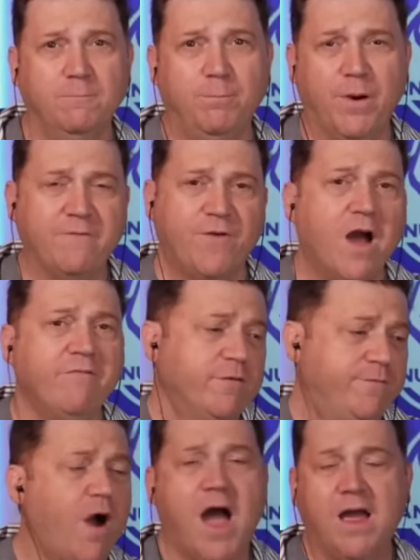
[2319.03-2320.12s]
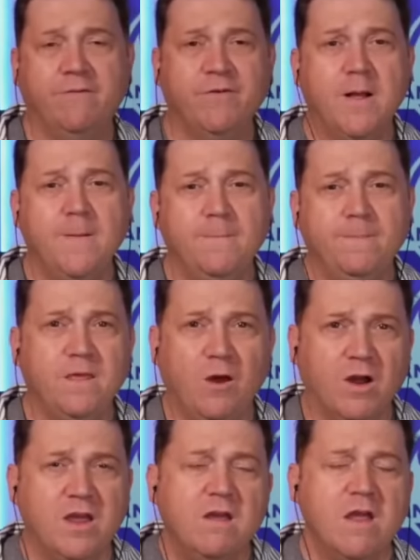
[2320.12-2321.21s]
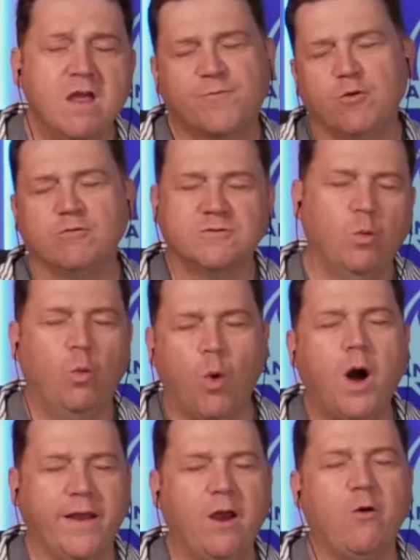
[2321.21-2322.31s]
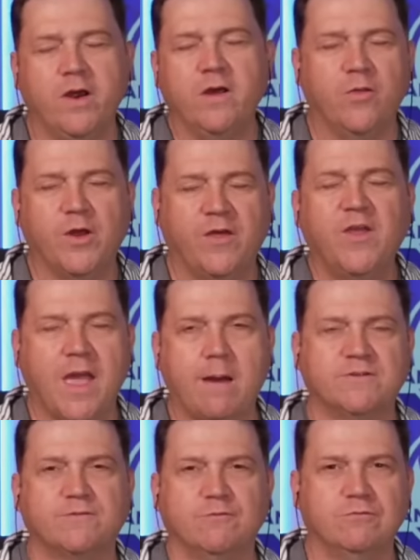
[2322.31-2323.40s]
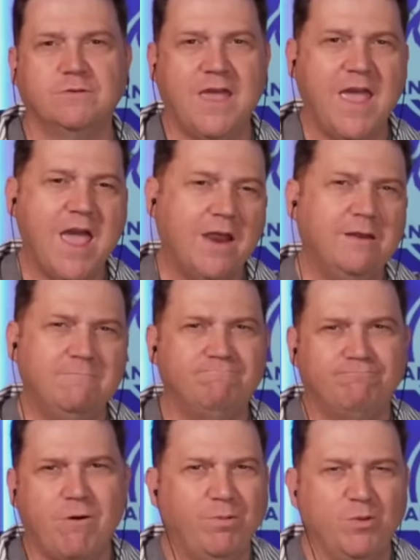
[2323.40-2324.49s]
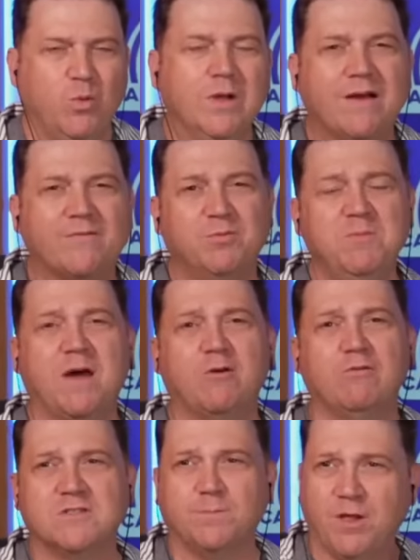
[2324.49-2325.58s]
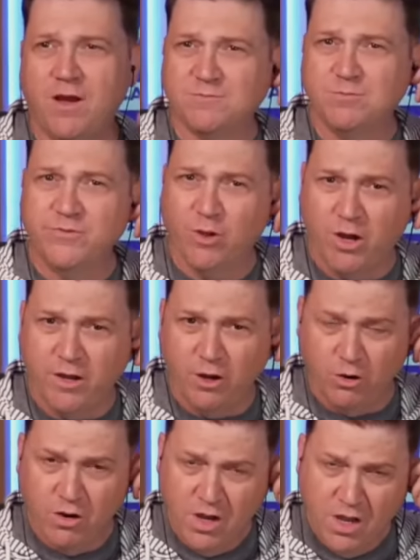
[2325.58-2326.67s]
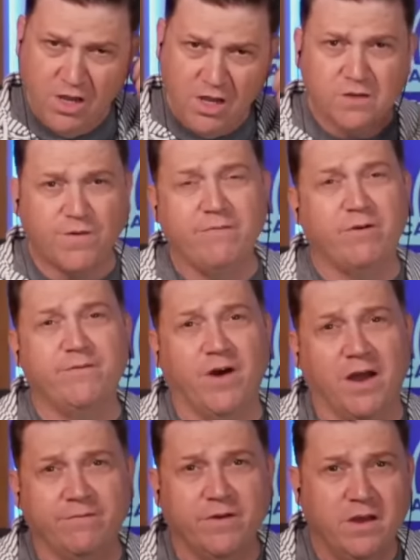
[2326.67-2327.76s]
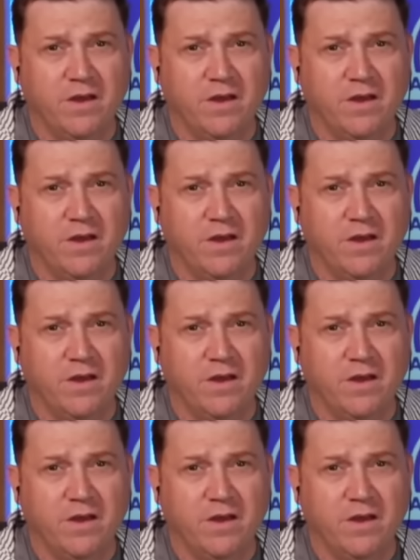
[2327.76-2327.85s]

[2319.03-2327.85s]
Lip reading: But 5-on-5, if there's one area that I think Abbotsford can and probably will have to be better as the playoffs move along here, it's 5-on-5.